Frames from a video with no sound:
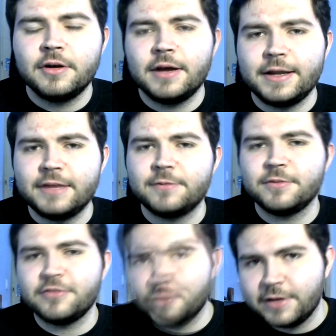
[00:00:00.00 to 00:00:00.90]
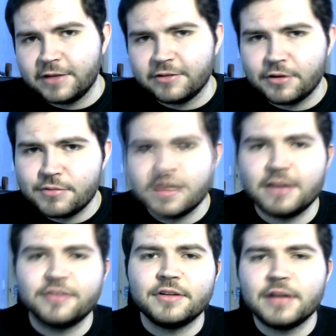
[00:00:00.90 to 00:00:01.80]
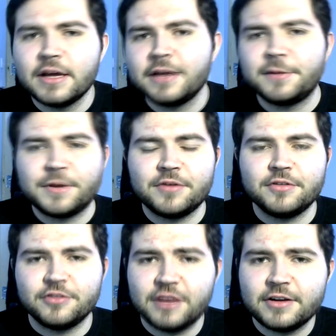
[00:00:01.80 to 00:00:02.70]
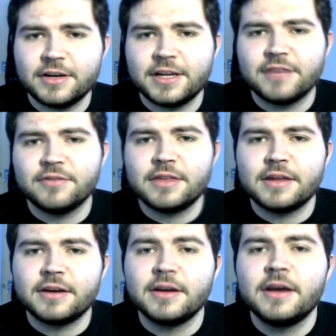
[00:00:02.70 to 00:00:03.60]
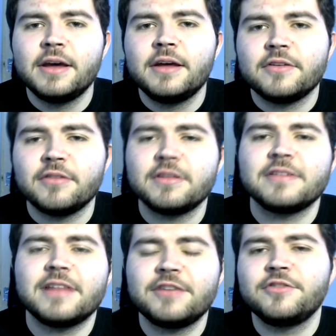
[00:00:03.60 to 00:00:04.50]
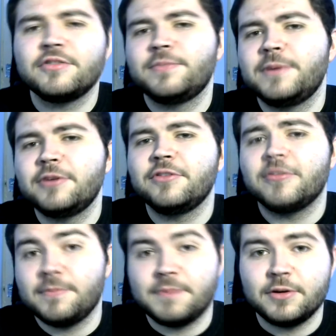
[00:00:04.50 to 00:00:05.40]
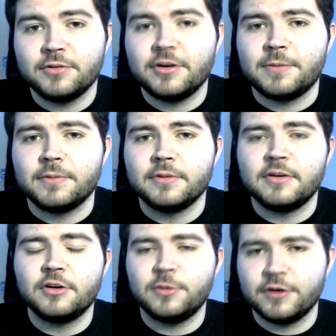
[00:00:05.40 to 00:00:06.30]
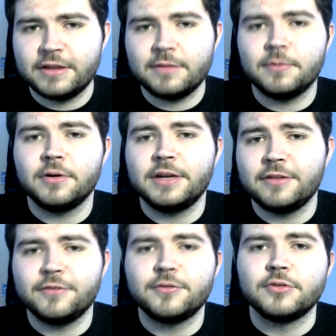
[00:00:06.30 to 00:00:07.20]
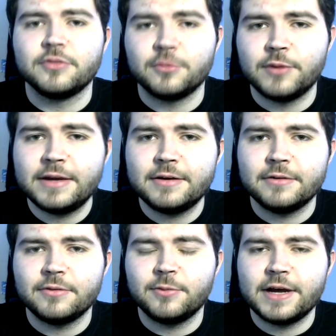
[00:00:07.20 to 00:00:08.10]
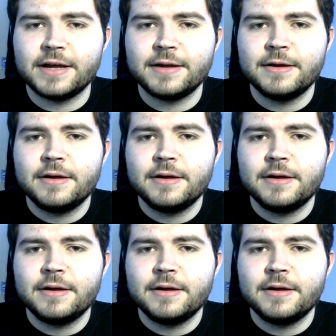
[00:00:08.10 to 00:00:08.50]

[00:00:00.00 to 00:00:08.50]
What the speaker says: And he's pursuing his own things and learning about the Jedi and everything. So this legend just builds up and builds up until we're at the point in The Force Awakens where